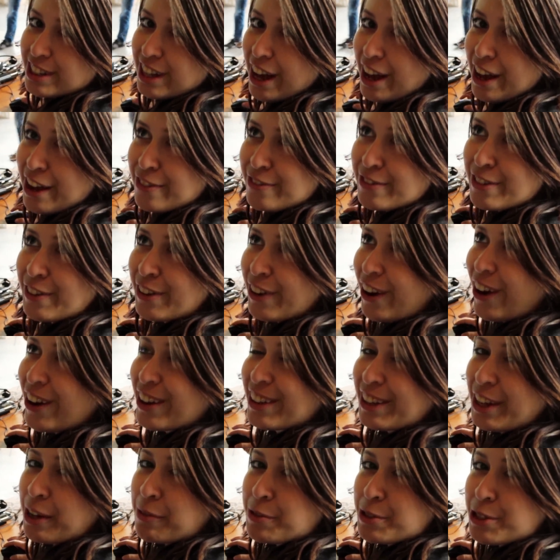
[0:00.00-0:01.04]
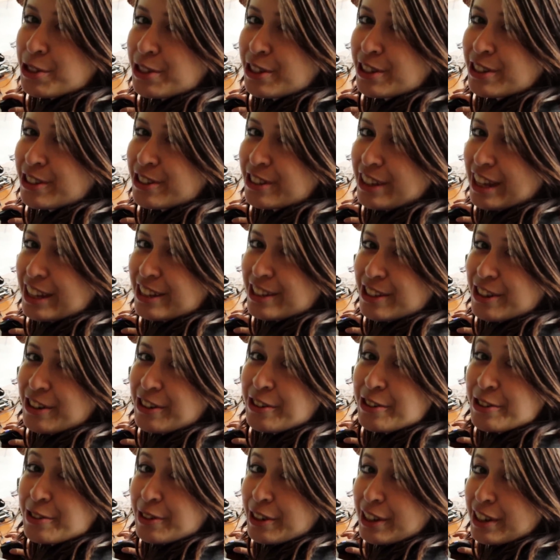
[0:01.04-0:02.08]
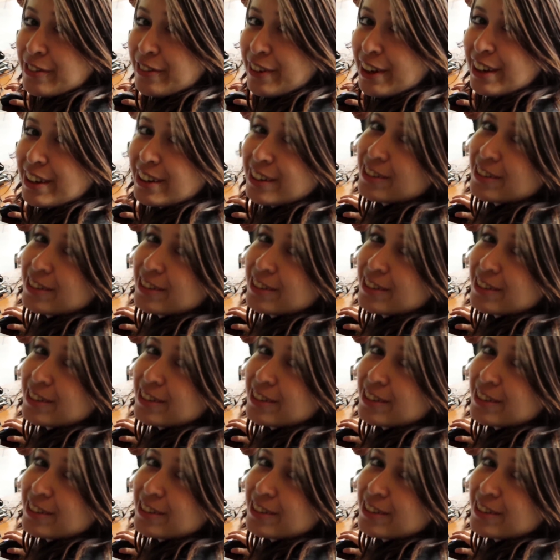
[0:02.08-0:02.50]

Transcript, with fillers: I've never gotten the opportunity to do that, so it was really fun.